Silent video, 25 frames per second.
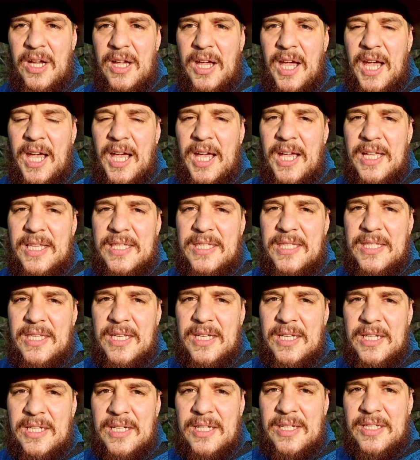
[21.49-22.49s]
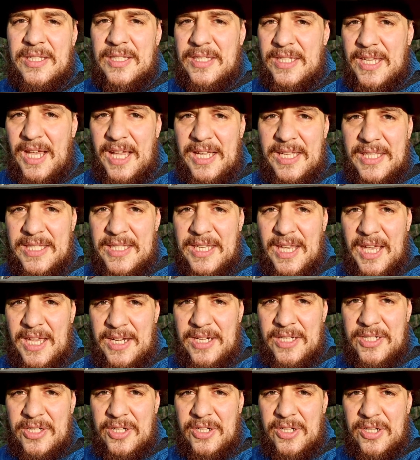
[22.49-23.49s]
as a science
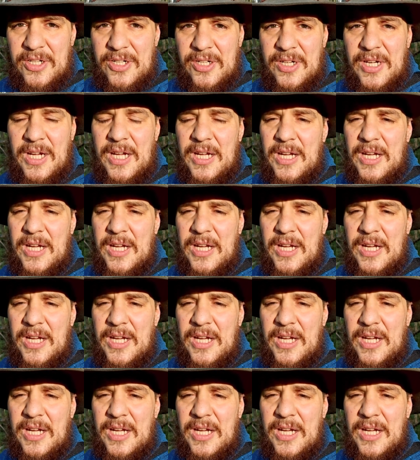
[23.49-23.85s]
editor